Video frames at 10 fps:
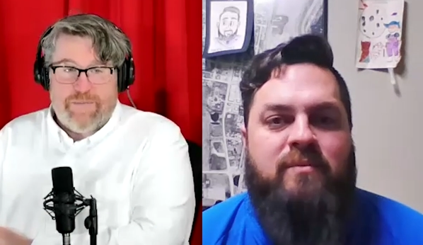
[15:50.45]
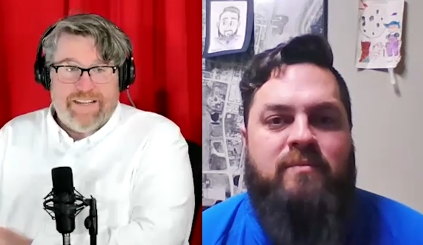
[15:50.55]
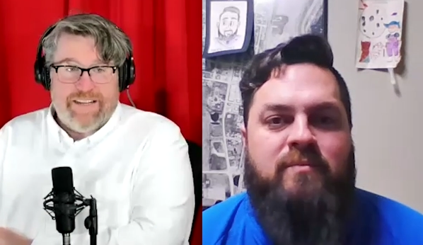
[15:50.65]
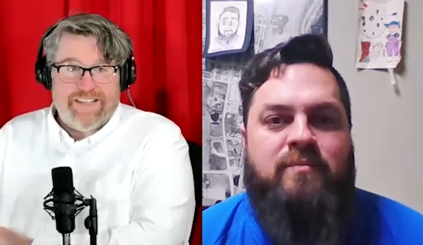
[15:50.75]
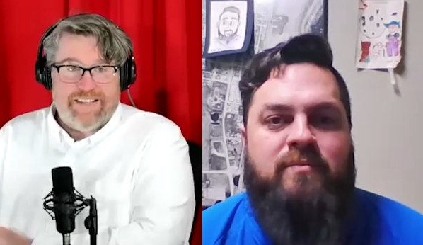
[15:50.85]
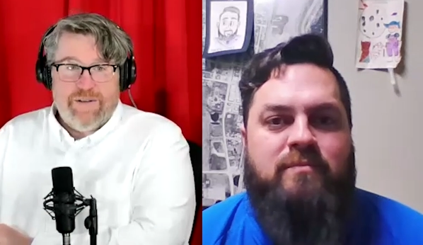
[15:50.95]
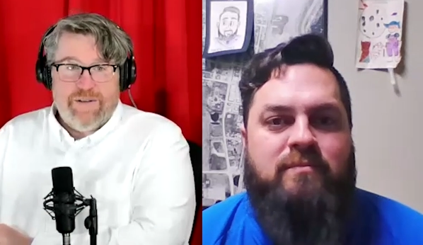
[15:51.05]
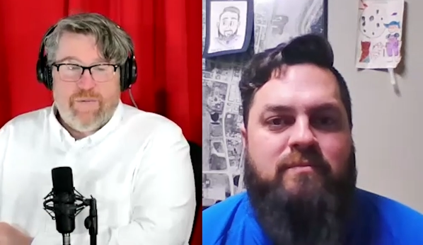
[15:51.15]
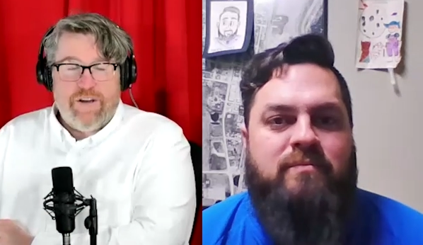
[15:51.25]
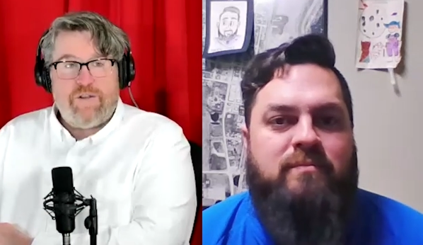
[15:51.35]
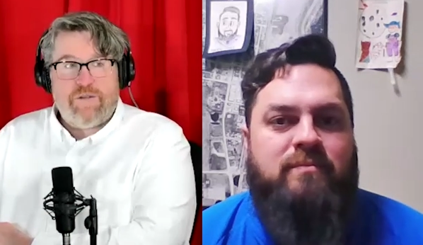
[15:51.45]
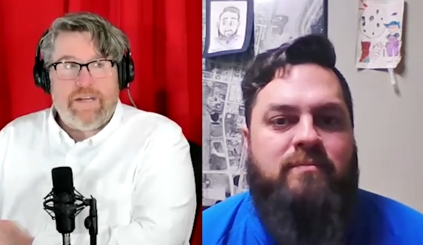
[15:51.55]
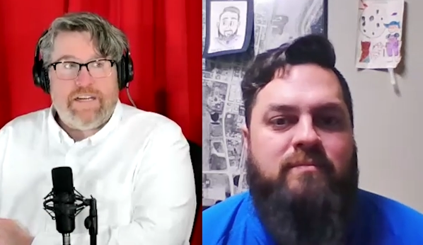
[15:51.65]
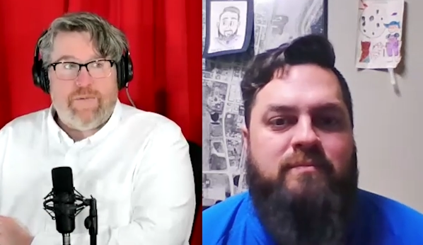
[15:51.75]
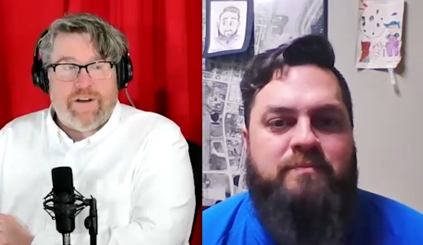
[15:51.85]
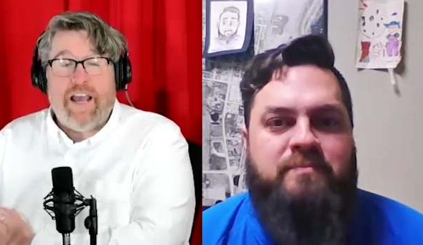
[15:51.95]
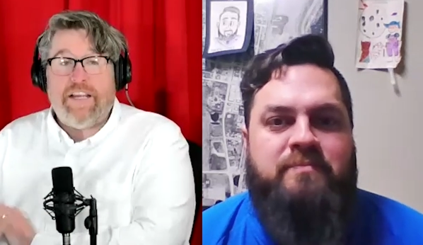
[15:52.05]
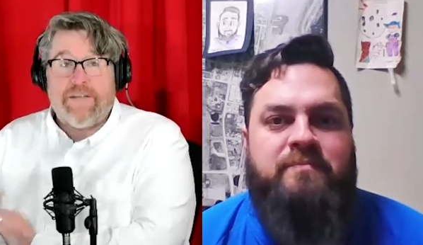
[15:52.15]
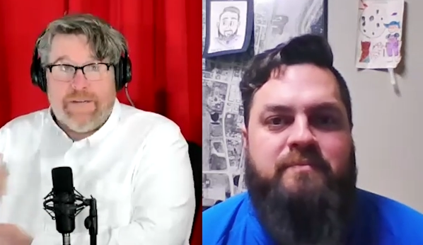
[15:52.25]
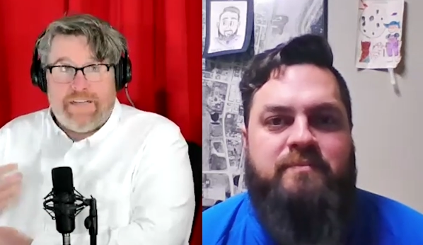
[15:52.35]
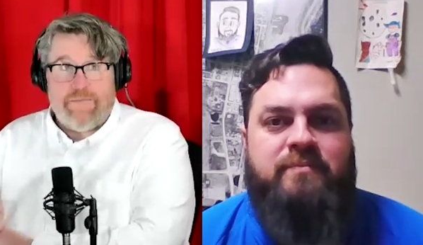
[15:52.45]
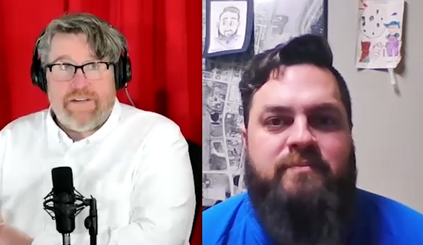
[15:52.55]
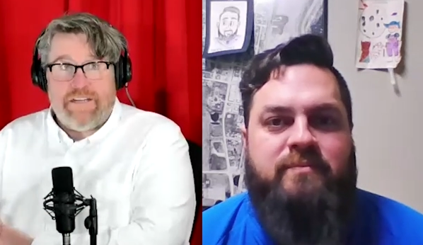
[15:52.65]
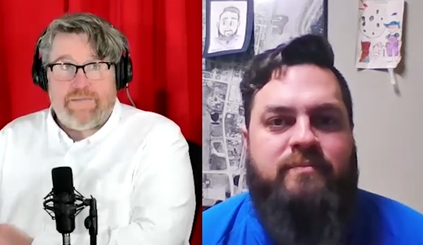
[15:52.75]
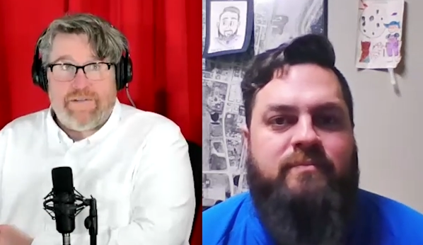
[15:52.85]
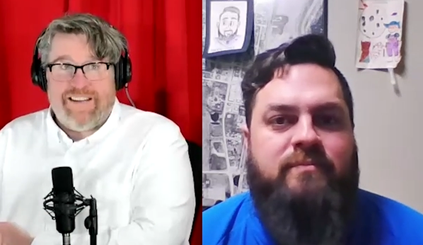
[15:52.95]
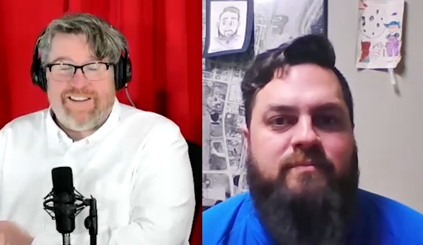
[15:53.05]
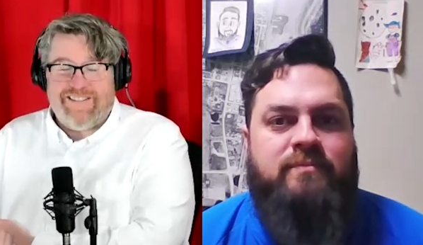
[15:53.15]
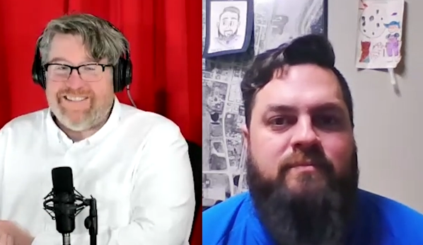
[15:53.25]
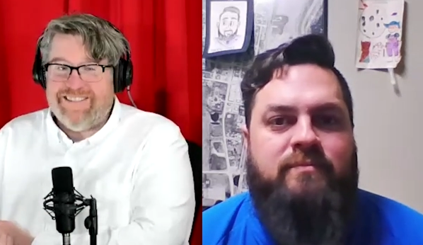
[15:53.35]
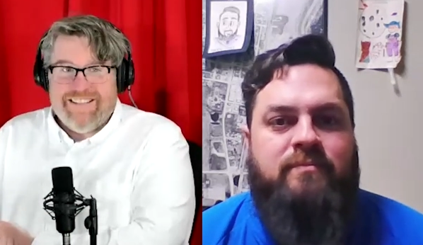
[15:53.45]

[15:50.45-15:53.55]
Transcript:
Speaker 1: Because when you speak, when I speak to municipal leaders,